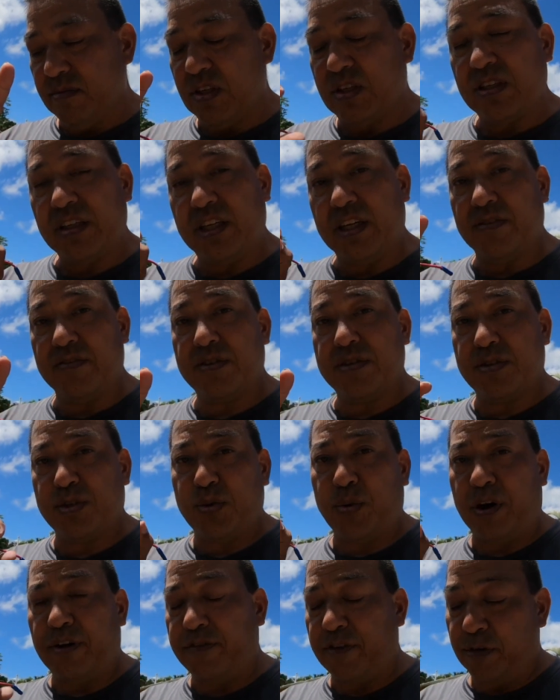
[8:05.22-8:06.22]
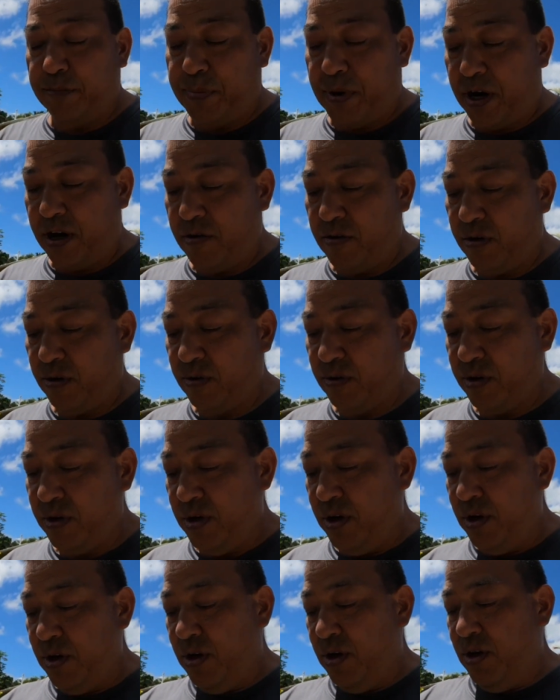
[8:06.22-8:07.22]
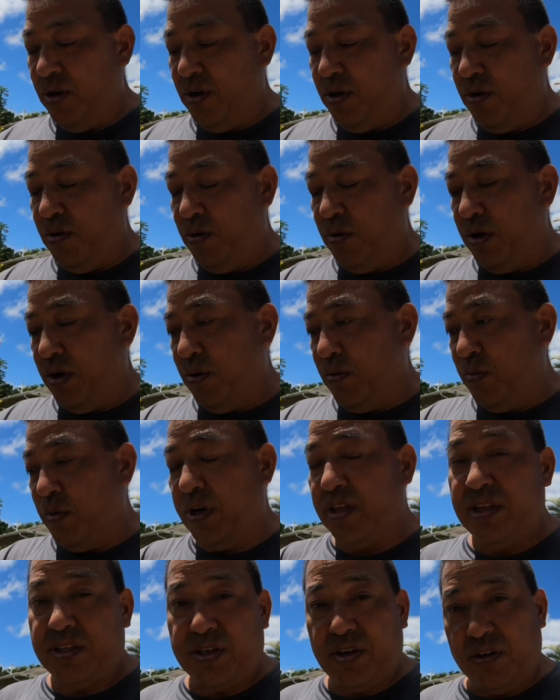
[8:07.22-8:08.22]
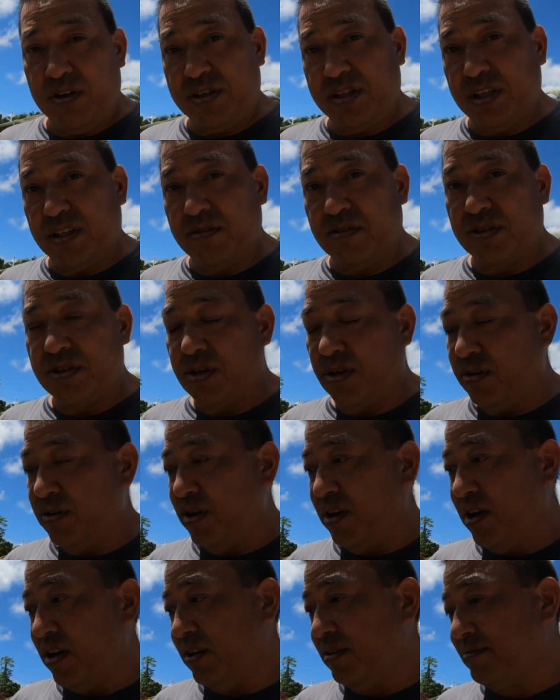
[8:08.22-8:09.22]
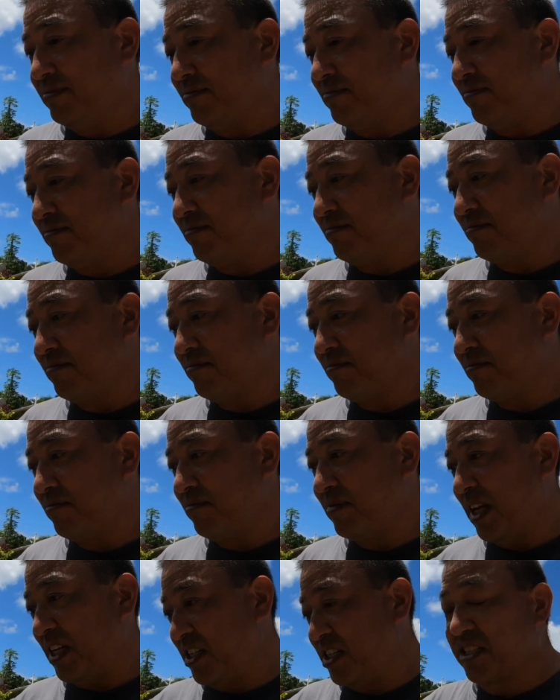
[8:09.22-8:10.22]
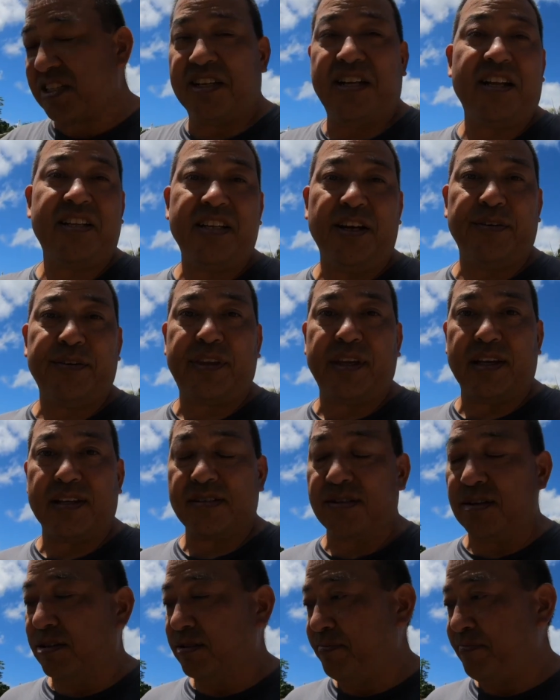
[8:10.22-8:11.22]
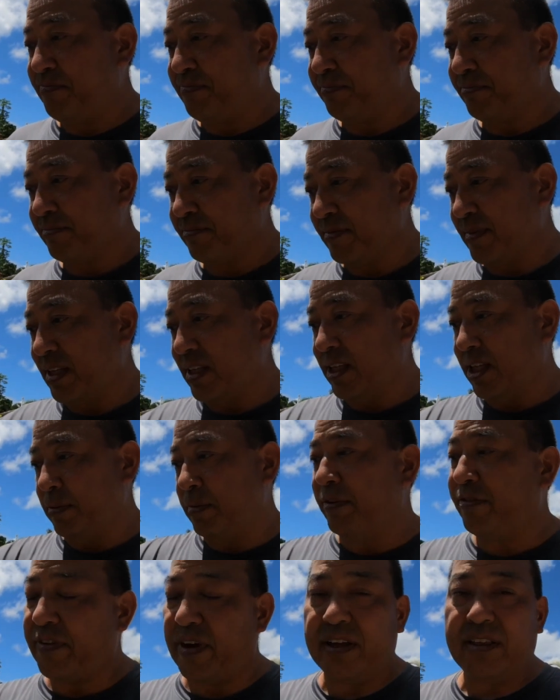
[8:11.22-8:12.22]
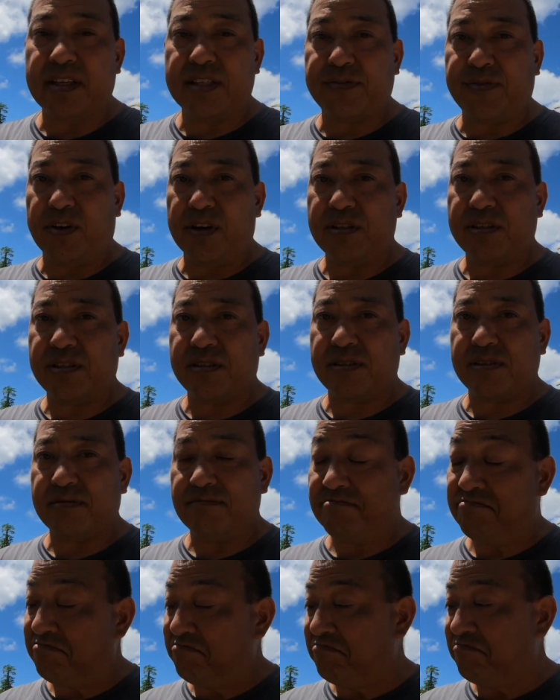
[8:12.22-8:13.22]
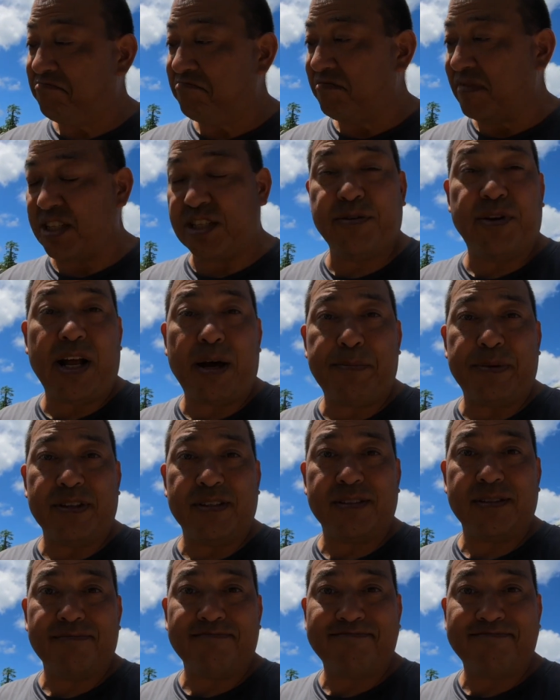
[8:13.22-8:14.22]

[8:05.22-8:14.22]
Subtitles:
gives 12 volt power when the turn signal is turned on, and just connect everything. So let me find this first and see what happens.